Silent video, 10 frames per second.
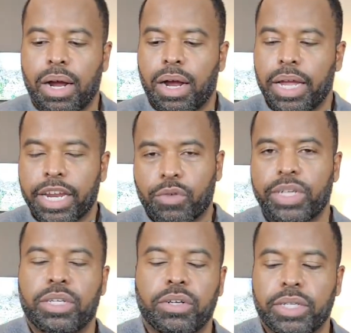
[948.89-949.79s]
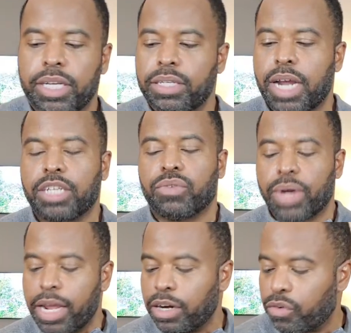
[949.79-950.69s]
uh, increasing your testosterone
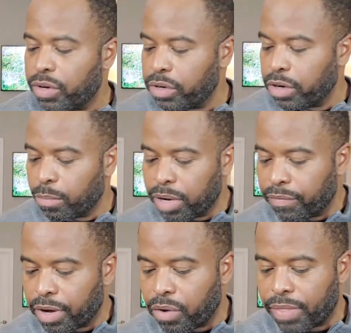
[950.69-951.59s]
and increasing your blood flow.